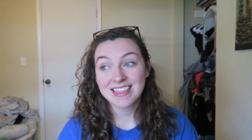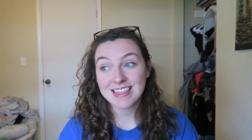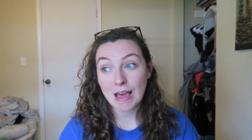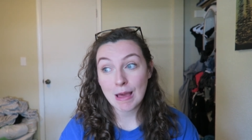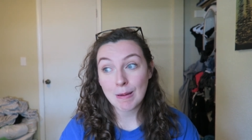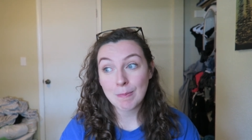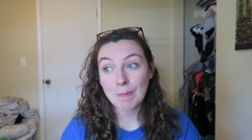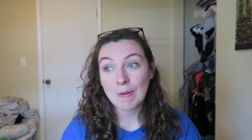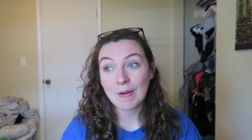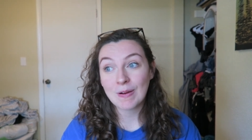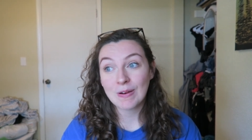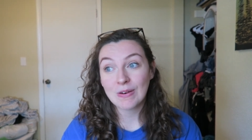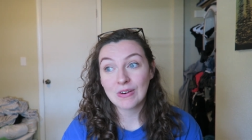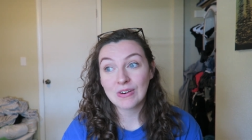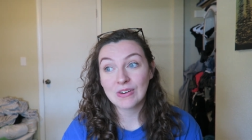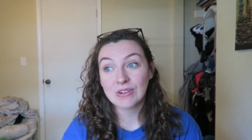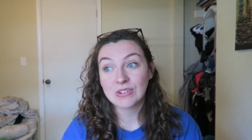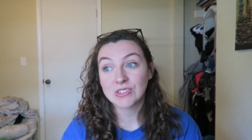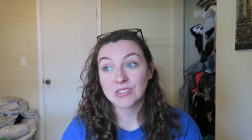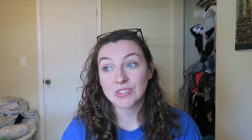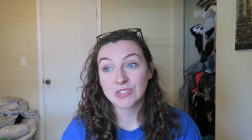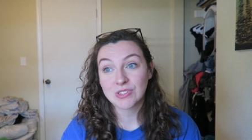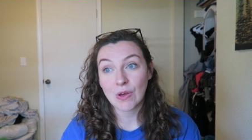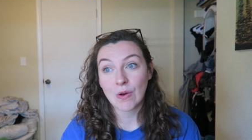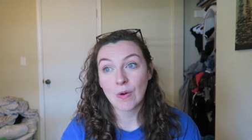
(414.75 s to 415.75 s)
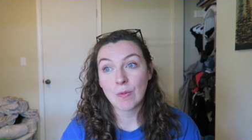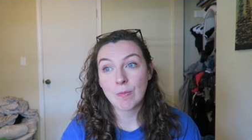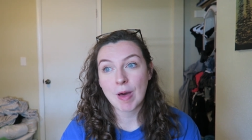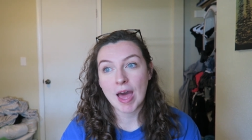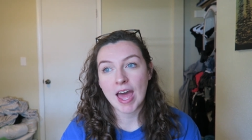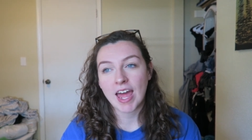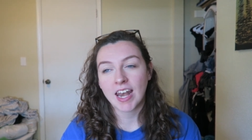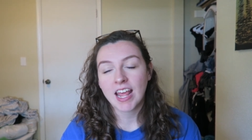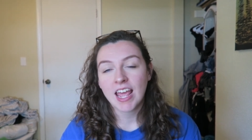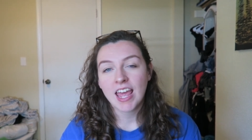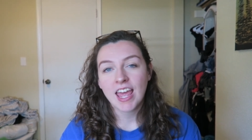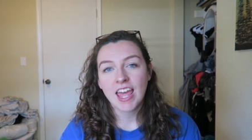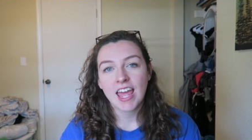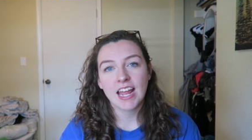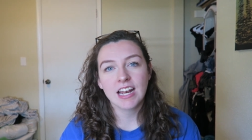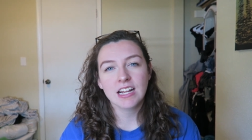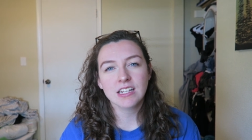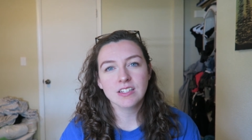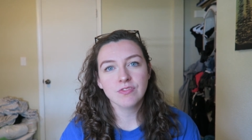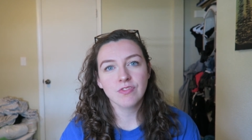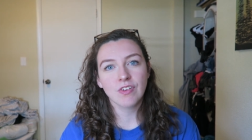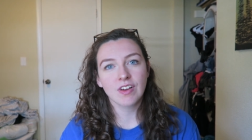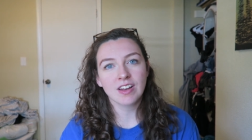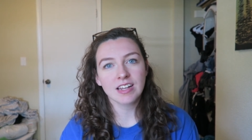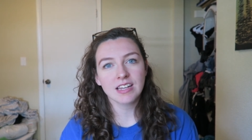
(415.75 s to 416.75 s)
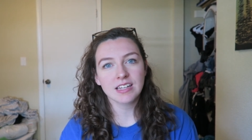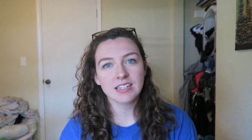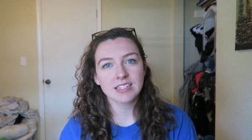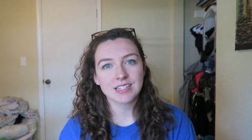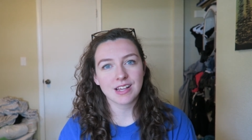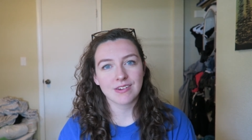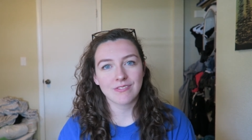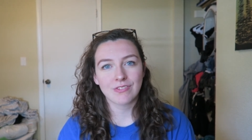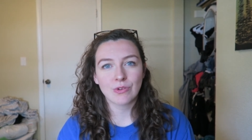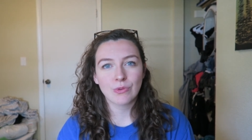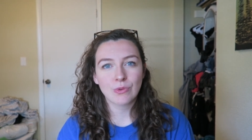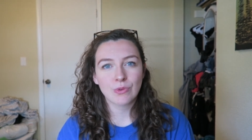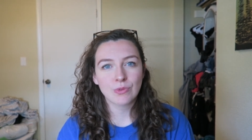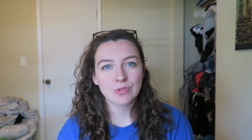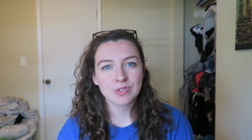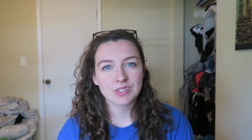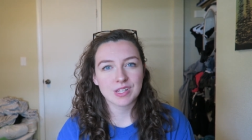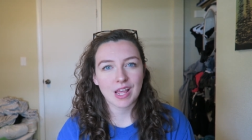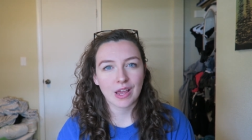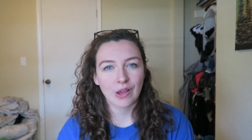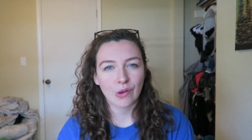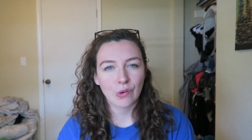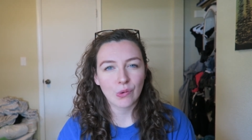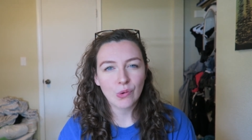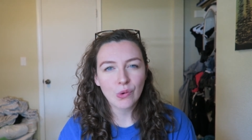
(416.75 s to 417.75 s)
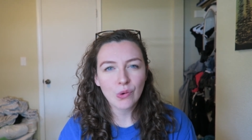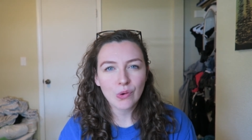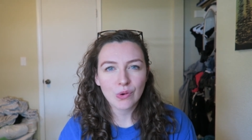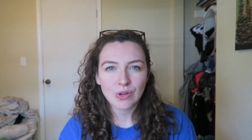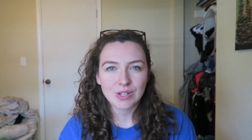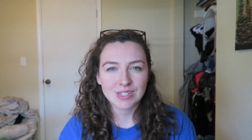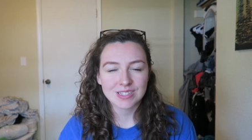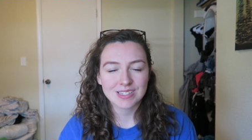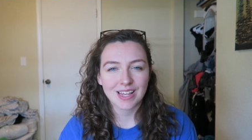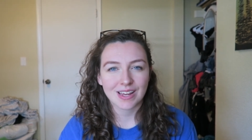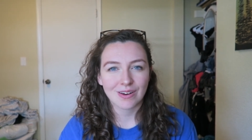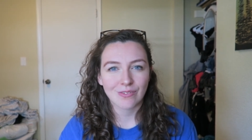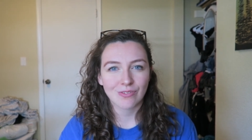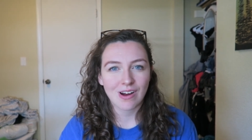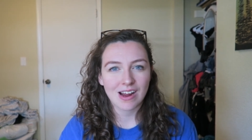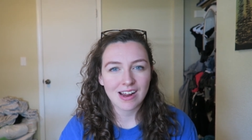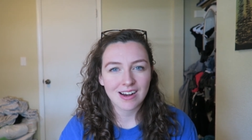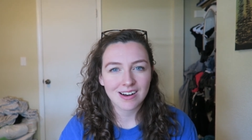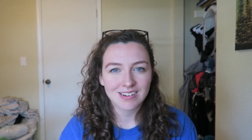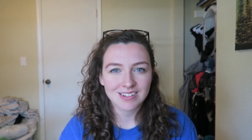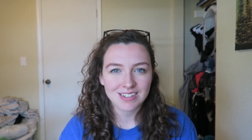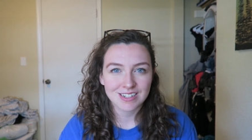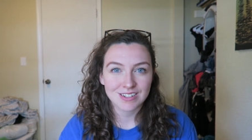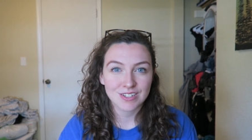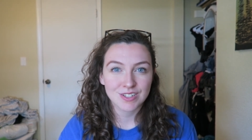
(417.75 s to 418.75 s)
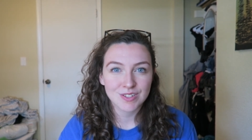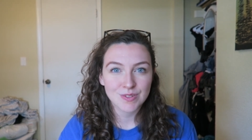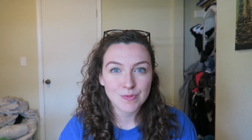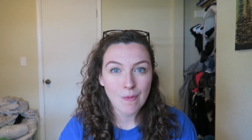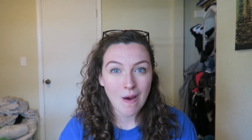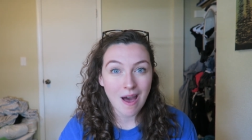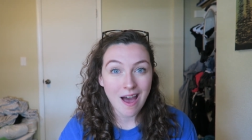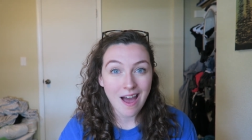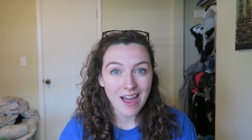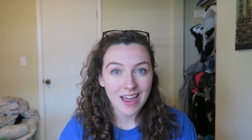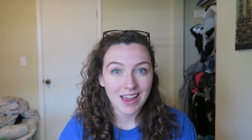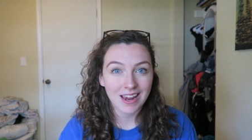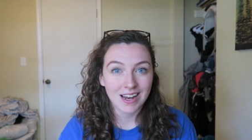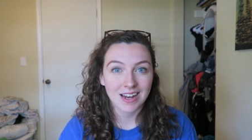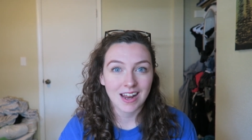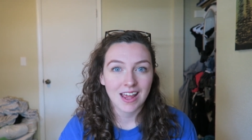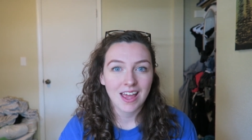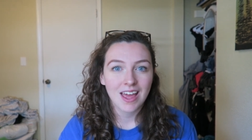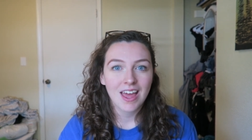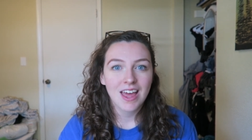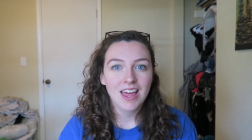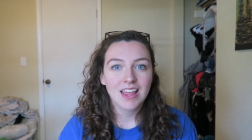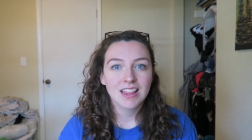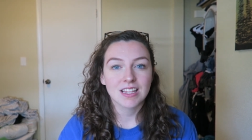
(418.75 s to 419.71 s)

That part hurt so bad. And it's funny because everyone was like, ooh, it's like right on your spine.